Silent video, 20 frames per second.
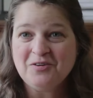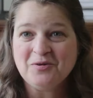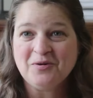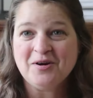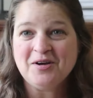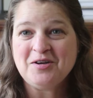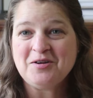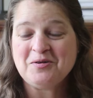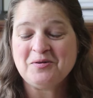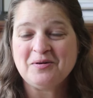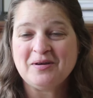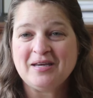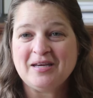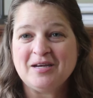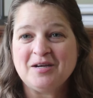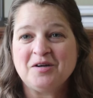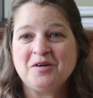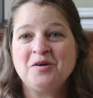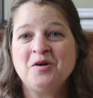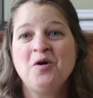you are new
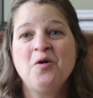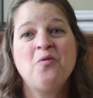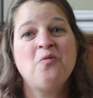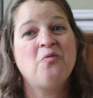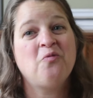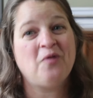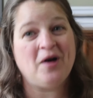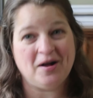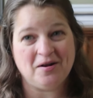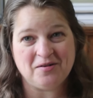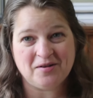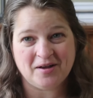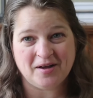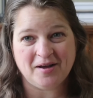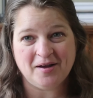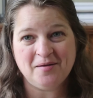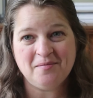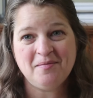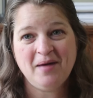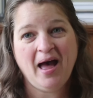here,
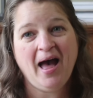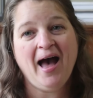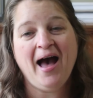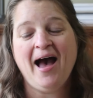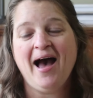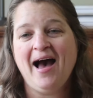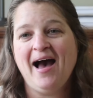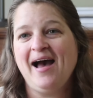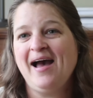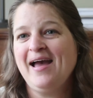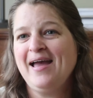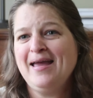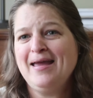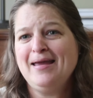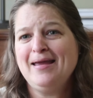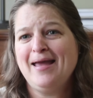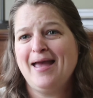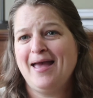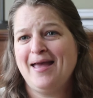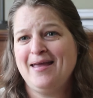welcome.
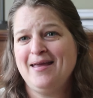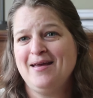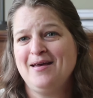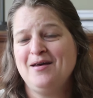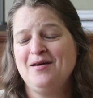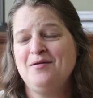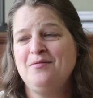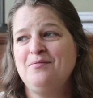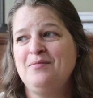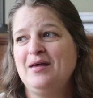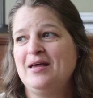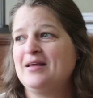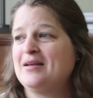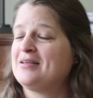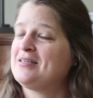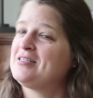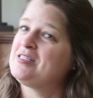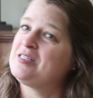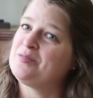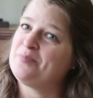I am an
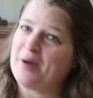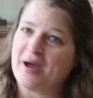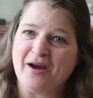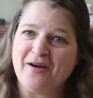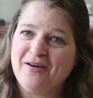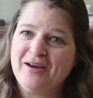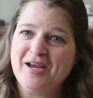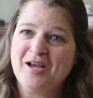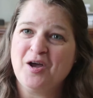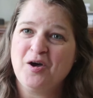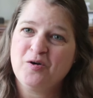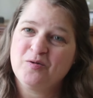aspiring